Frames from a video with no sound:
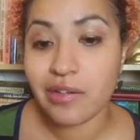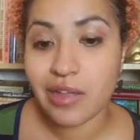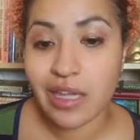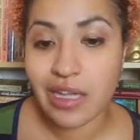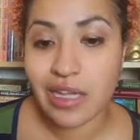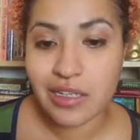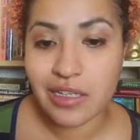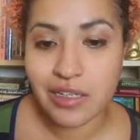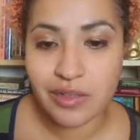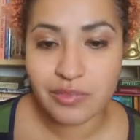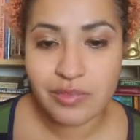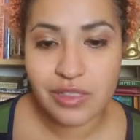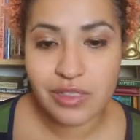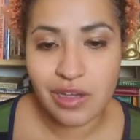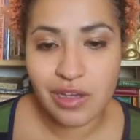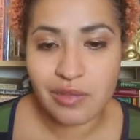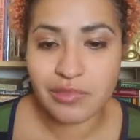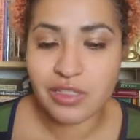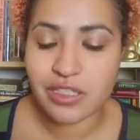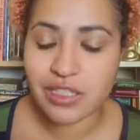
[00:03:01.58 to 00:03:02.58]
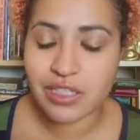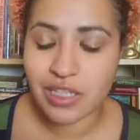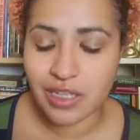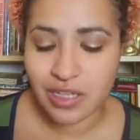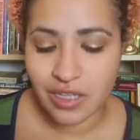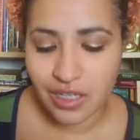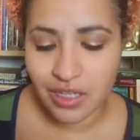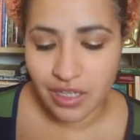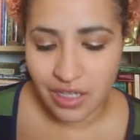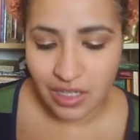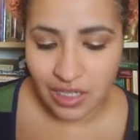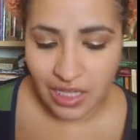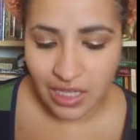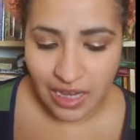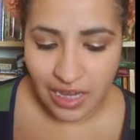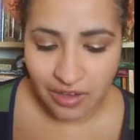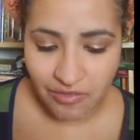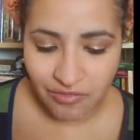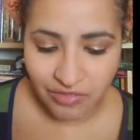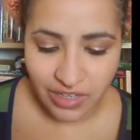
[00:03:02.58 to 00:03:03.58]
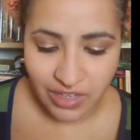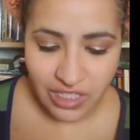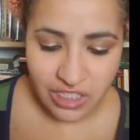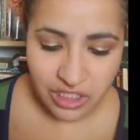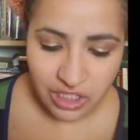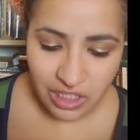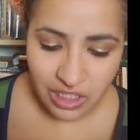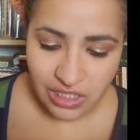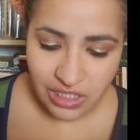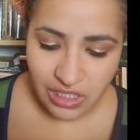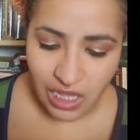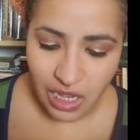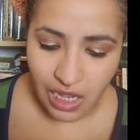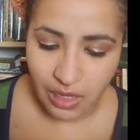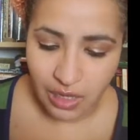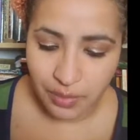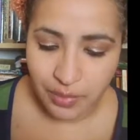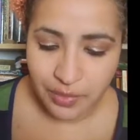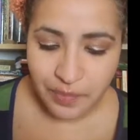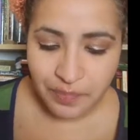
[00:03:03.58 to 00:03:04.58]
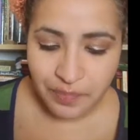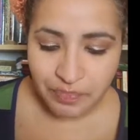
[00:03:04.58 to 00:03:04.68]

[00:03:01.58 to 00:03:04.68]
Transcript: Kingdom. So I'm just gonna kind of finish us up.